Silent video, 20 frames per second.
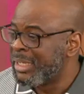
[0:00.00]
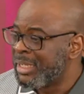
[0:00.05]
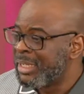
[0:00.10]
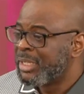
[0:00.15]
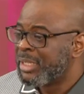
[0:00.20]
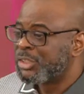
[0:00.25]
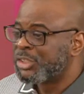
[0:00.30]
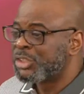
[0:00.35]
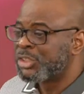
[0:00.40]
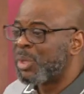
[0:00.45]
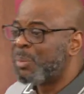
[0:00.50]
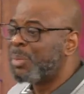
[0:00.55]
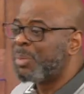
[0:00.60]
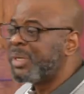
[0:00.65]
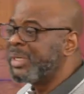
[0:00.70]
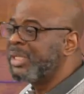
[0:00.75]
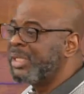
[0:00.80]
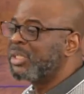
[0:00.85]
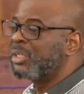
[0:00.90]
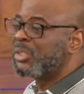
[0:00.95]

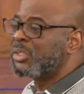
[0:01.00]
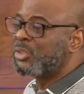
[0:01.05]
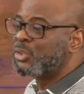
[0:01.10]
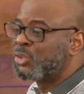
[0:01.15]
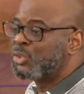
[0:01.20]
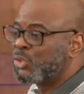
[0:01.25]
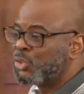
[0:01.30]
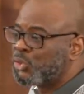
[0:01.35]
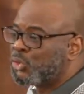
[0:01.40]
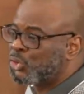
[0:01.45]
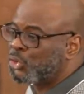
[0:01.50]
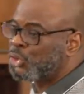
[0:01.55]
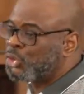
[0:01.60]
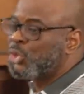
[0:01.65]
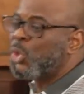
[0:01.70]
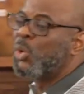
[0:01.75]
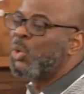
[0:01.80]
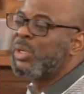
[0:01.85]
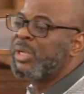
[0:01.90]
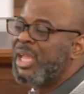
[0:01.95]
somebody
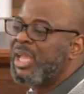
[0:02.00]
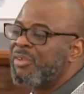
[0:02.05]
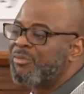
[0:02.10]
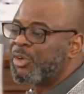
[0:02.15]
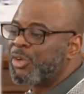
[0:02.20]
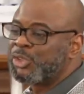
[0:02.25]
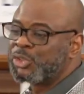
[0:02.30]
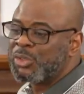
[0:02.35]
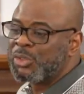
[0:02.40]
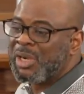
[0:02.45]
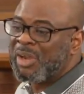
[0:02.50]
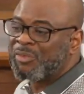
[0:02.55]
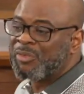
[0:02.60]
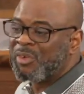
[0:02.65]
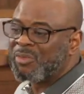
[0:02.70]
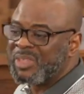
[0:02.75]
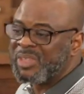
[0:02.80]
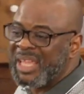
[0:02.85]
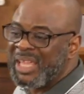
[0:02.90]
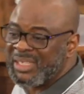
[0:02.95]
stole a photograph
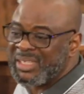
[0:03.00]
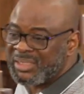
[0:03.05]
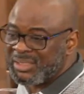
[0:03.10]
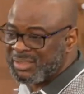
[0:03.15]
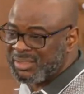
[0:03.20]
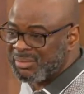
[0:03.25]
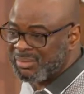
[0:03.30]
of theirs,